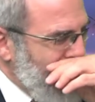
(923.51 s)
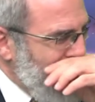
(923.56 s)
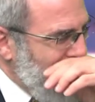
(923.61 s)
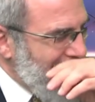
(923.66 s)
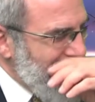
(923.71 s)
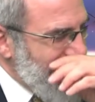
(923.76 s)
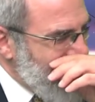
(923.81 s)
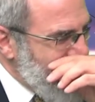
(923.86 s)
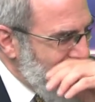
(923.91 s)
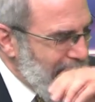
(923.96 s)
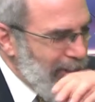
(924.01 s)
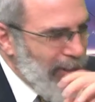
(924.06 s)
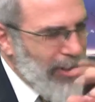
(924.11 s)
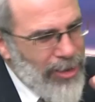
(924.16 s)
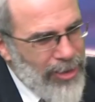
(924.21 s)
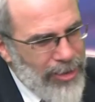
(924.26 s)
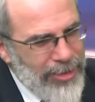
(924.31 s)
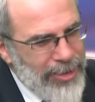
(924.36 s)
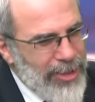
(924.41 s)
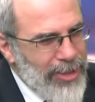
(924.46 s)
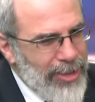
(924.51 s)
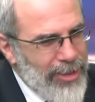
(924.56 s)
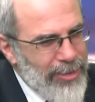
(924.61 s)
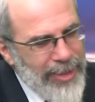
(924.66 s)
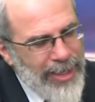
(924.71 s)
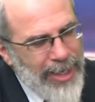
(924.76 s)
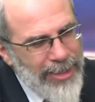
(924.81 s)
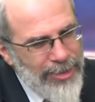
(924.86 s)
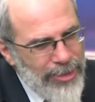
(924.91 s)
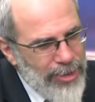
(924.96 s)
And he said,
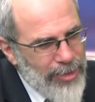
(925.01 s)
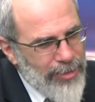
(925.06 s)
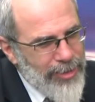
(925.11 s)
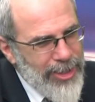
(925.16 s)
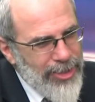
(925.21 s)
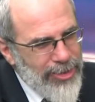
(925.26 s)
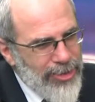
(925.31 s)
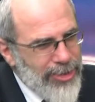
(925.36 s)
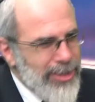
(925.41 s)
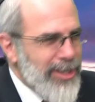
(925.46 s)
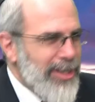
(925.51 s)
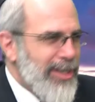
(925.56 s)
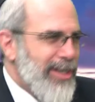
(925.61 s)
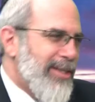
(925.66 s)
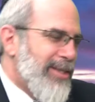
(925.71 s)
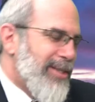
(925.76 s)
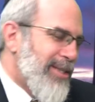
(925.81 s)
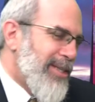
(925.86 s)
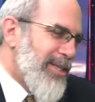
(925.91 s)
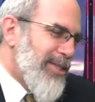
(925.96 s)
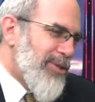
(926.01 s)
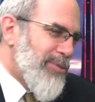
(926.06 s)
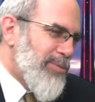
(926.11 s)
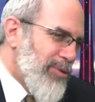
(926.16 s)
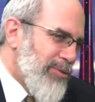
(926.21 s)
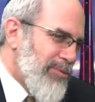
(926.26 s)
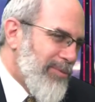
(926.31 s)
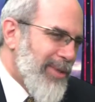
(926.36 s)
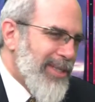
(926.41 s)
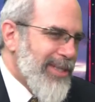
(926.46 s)
we got so interested in this
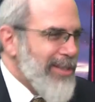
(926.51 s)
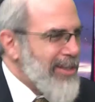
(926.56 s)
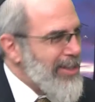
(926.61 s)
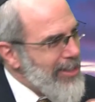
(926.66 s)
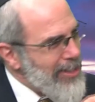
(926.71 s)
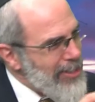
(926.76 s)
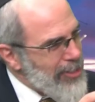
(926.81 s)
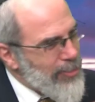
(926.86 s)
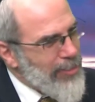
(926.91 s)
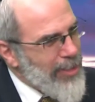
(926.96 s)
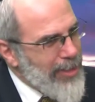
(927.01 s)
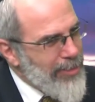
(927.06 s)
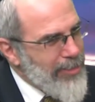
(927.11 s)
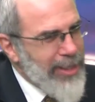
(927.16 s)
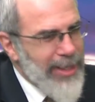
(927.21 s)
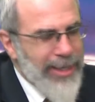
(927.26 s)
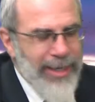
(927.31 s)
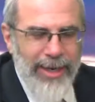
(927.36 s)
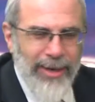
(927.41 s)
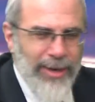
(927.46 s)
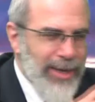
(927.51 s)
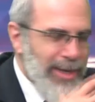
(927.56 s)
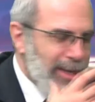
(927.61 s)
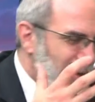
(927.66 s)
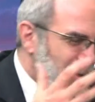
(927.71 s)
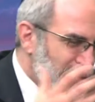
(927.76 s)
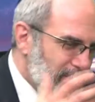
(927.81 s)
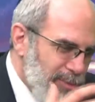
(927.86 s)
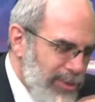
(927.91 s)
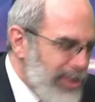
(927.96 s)
movement and this Rebbe, and
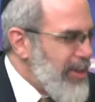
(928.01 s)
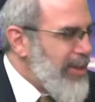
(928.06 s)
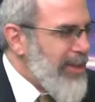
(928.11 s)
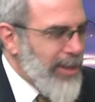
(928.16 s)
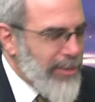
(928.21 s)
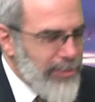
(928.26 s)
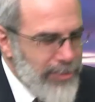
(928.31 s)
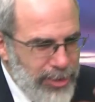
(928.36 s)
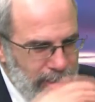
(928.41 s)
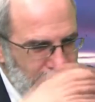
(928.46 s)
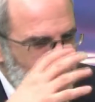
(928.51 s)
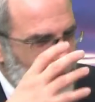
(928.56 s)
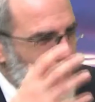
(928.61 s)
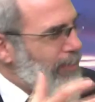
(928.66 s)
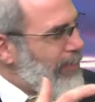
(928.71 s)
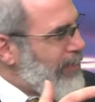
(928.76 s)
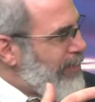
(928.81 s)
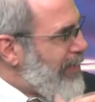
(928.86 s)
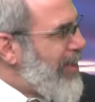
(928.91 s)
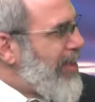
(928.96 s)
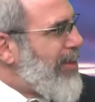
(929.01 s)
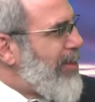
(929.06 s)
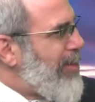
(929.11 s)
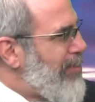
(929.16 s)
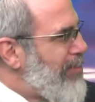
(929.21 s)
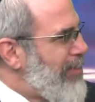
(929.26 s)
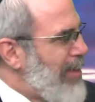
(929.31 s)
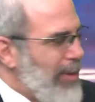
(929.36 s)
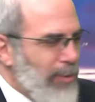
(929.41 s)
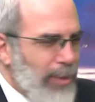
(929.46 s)
I'm so,
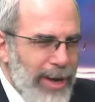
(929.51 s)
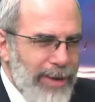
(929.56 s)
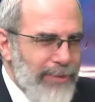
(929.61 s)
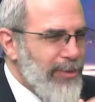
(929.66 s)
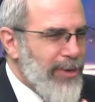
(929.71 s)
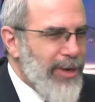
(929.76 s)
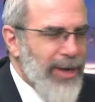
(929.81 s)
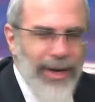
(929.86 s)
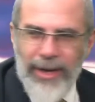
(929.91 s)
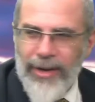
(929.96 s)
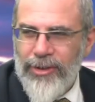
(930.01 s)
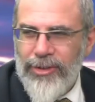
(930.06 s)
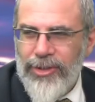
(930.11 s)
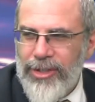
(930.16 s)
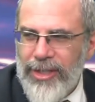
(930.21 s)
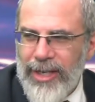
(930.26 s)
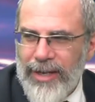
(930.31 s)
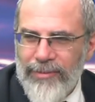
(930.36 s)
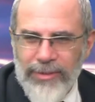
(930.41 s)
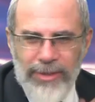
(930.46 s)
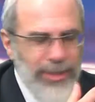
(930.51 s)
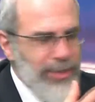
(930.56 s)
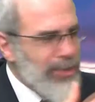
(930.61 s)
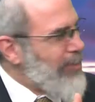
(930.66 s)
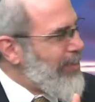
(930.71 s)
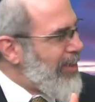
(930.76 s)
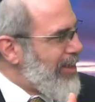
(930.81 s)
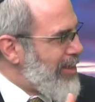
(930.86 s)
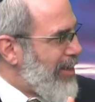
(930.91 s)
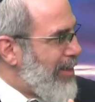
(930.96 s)
my wife and I are just having such
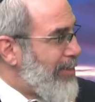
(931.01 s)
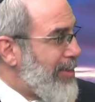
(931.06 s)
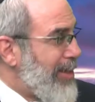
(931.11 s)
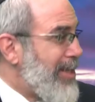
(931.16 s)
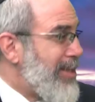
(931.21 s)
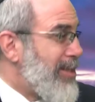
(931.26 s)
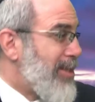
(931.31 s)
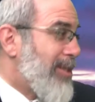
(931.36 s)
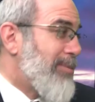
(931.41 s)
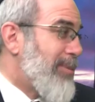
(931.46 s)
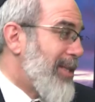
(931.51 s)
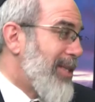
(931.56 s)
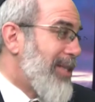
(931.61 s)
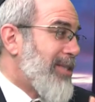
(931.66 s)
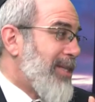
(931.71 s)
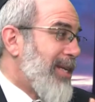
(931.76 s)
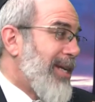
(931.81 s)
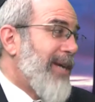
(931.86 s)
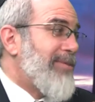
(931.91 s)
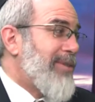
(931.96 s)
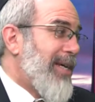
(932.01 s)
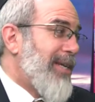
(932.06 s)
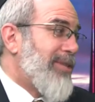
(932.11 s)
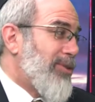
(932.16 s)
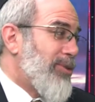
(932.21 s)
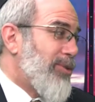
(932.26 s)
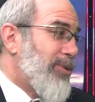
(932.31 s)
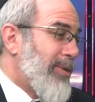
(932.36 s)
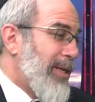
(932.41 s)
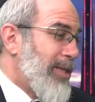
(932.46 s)
a great time. And then he said to me, listen, I have to
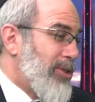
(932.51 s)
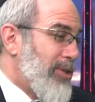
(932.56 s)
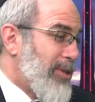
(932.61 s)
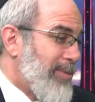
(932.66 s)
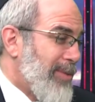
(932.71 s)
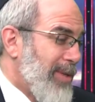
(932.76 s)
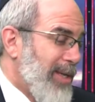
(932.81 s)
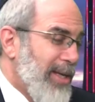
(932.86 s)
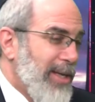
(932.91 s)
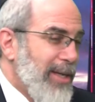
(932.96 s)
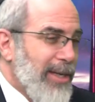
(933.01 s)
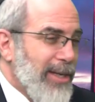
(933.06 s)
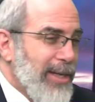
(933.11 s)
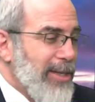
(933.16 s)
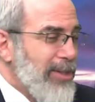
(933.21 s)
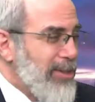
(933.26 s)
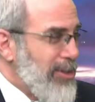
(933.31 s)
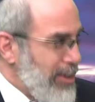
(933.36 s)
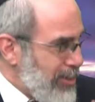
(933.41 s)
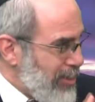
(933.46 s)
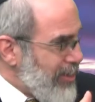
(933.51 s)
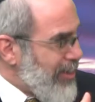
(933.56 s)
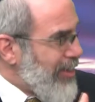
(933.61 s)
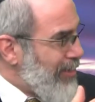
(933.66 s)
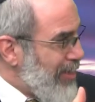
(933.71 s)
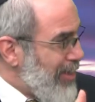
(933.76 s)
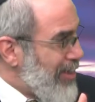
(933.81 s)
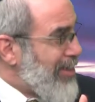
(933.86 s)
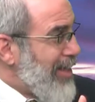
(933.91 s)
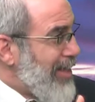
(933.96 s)
ask you a question, because this will
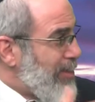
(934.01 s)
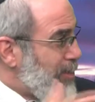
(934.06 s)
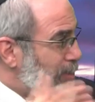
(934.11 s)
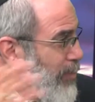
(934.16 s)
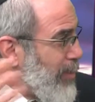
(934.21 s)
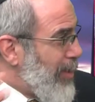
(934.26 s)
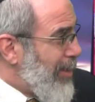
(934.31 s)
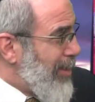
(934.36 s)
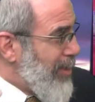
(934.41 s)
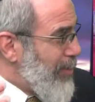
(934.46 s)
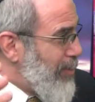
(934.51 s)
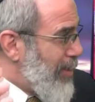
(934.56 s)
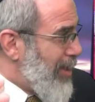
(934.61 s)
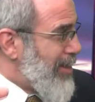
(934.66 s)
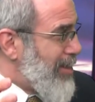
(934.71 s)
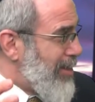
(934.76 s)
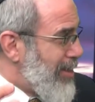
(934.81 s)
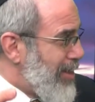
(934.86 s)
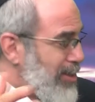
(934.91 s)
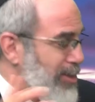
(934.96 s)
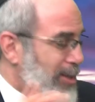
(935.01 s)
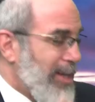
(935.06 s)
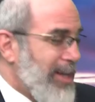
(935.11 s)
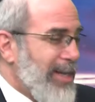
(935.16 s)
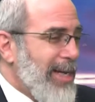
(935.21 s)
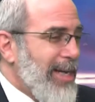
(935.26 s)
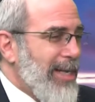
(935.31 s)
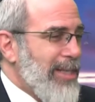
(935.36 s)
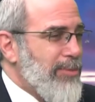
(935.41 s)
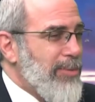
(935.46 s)
give you a sense of where he was in the Yiddishkeit.
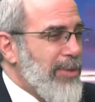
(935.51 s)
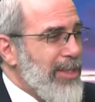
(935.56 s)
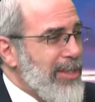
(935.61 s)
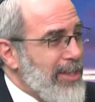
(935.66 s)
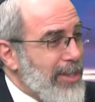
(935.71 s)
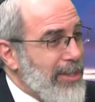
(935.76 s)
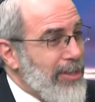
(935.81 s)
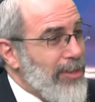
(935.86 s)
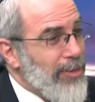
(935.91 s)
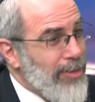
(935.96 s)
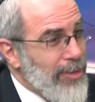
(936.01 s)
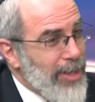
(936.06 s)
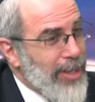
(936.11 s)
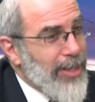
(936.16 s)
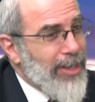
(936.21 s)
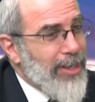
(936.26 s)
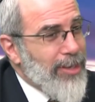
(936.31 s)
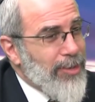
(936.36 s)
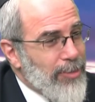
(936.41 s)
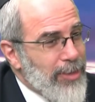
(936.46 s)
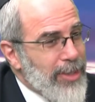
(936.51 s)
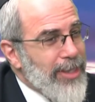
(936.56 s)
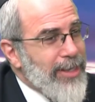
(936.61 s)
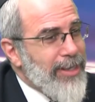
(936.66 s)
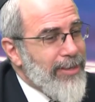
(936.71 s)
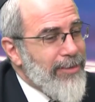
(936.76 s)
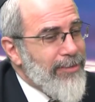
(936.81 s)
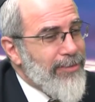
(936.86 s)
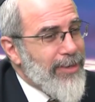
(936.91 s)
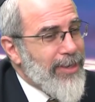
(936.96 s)
He asked me, he said, we
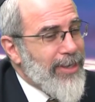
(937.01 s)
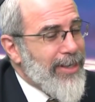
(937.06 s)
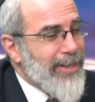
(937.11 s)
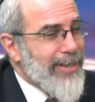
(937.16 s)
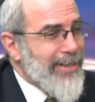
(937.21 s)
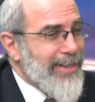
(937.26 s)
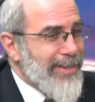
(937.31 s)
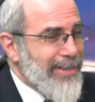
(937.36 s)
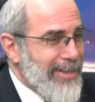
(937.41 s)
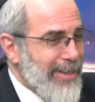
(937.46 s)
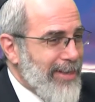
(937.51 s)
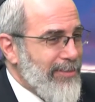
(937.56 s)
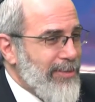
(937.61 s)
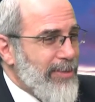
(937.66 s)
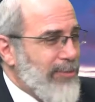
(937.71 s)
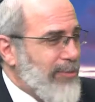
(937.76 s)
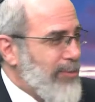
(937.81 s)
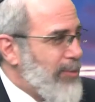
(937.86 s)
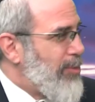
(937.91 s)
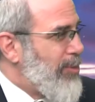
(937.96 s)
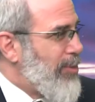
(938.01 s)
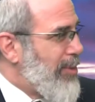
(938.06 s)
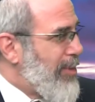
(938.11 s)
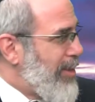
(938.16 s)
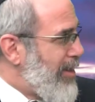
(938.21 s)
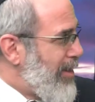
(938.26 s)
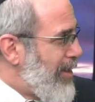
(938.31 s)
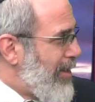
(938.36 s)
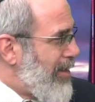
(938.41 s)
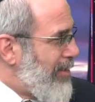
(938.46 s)
live on the 7th
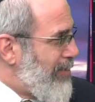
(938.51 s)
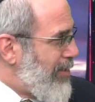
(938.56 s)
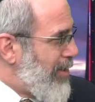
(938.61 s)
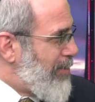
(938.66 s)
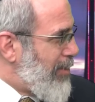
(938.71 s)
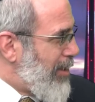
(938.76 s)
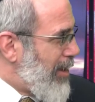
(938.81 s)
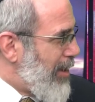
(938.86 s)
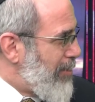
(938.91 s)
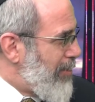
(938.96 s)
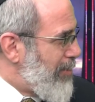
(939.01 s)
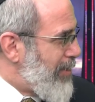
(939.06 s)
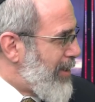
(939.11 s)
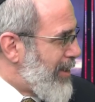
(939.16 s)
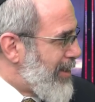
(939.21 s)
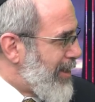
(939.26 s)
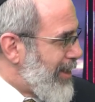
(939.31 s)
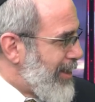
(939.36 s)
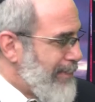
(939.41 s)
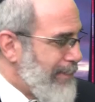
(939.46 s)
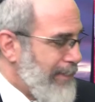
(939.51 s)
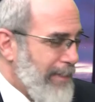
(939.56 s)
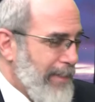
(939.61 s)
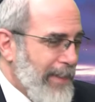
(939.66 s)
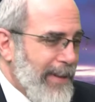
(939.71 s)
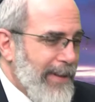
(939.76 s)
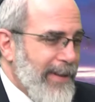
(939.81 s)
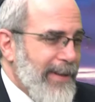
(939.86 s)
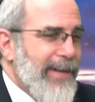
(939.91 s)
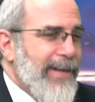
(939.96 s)
floor of an apartment building,
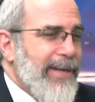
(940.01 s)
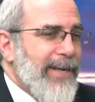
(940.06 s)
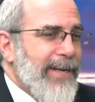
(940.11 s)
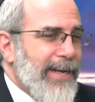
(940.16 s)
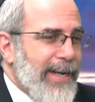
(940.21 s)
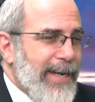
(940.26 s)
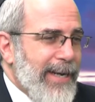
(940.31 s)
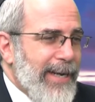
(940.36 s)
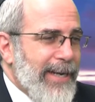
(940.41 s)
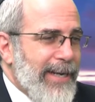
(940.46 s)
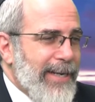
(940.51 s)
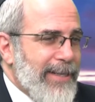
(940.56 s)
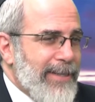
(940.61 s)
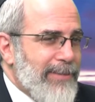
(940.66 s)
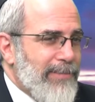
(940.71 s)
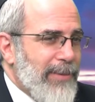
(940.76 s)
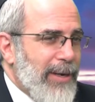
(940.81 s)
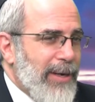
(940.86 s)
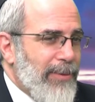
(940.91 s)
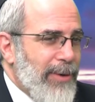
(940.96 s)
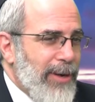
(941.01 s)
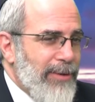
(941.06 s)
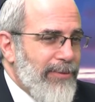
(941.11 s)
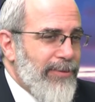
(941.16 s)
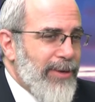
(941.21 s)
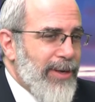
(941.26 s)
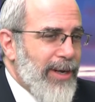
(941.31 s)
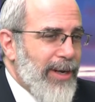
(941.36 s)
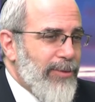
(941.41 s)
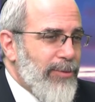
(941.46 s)
and my
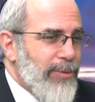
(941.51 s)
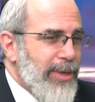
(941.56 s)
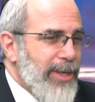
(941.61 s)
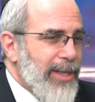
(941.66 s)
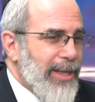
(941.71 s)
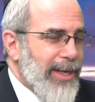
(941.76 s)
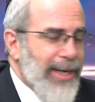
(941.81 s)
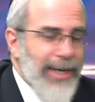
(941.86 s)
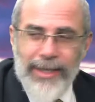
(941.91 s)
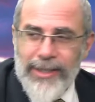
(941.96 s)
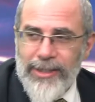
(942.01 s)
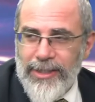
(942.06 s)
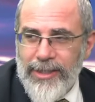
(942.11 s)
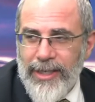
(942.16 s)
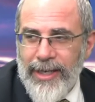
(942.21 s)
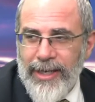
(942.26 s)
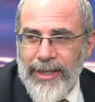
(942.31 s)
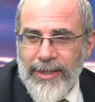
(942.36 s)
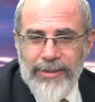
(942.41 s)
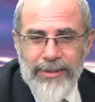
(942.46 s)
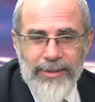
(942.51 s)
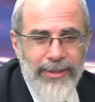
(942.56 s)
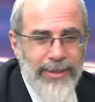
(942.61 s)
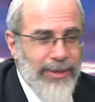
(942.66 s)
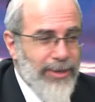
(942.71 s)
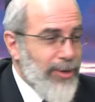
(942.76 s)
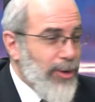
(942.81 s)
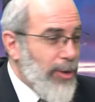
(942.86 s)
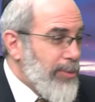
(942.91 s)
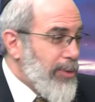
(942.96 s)
wife and I realized that, I
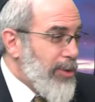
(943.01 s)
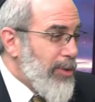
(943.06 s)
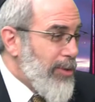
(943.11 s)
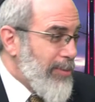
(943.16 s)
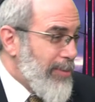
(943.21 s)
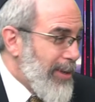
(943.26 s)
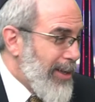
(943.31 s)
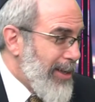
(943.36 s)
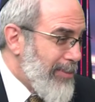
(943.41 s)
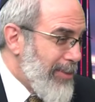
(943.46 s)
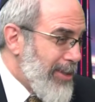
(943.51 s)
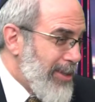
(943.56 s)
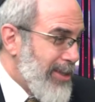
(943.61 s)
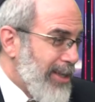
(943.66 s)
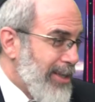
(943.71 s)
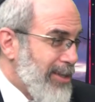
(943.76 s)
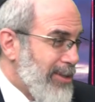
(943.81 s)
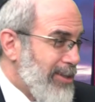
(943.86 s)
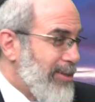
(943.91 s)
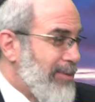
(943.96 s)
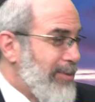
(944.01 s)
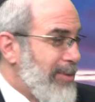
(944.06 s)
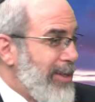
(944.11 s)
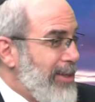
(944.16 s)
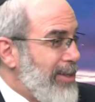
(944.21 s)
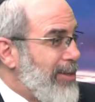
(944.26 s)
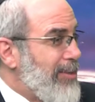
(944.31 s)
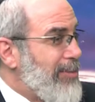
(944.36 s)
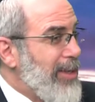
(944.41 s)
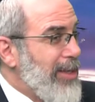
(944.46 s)
hope you don't mind me saying this on the
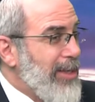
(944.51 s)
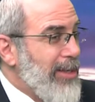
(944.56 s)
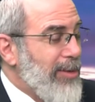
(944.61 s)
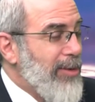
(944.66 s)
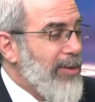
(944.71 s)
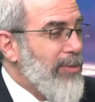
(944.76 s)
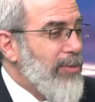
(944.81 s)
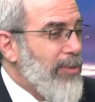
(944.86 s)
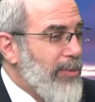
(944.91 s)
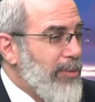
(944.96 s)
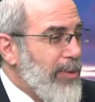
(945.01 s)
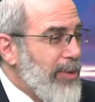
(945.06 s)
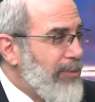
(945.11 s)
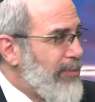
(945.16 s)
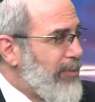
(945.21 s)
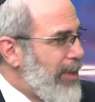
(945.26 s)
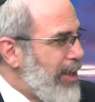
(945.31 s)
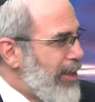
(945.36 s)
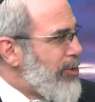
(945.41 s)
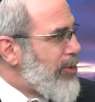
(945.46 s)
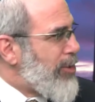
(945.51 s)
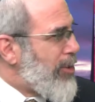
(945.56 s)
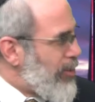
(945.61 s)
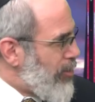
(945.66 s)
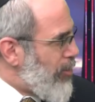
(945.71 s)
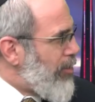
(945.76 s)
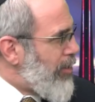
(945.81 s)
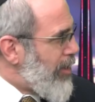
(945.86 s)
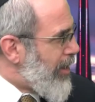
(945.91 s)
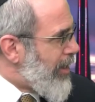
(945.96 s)
radio, but when we flush the
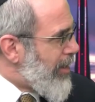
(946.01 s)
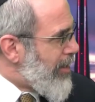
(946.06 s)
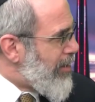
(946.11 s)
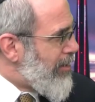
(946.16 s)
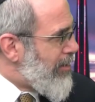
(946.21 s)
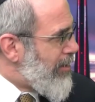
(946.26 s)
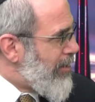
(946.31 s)
toilet,